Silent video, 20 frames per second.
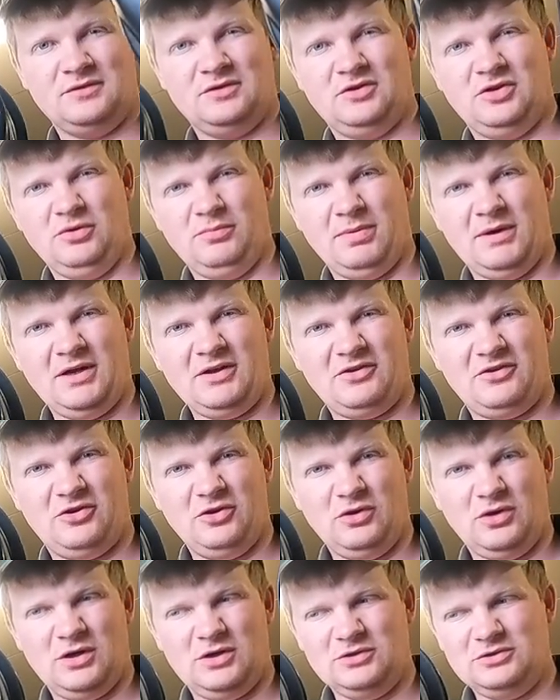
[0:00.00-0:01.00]
two pots
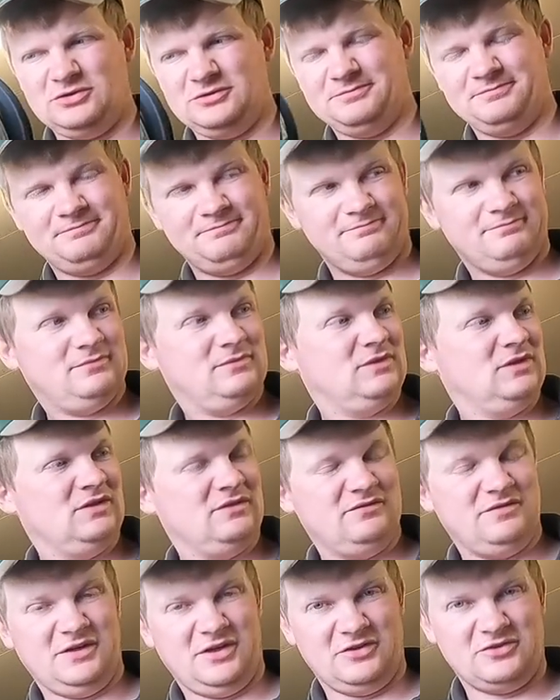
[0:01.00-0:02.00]
two holes
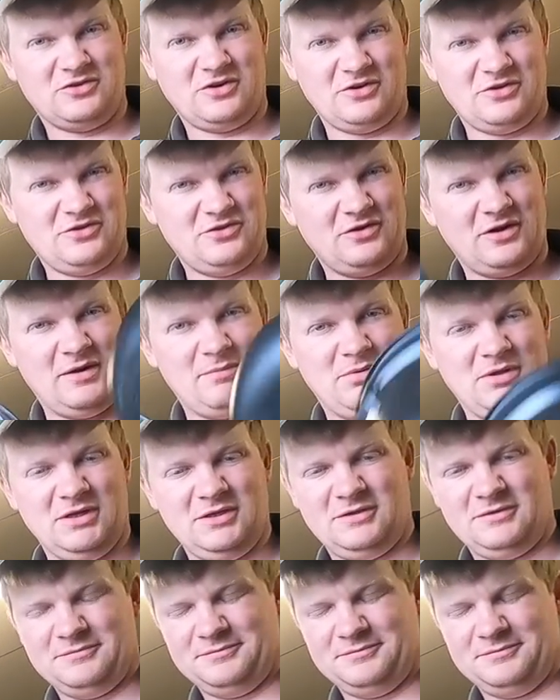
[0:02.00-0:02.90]
Fingers crossed in the right place.